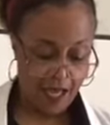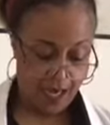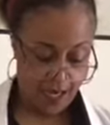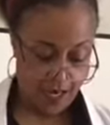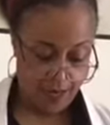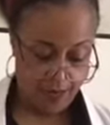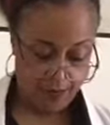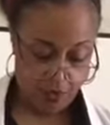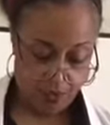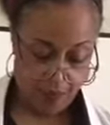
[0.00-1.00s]

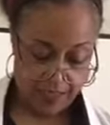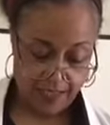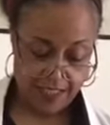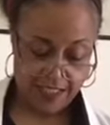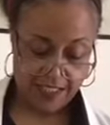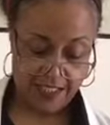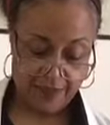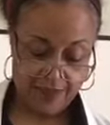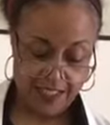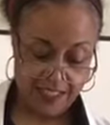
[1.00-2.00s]
Know about the
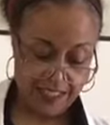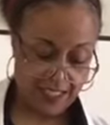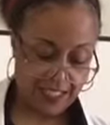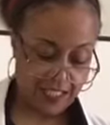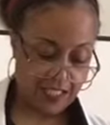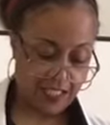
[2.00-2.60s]
substances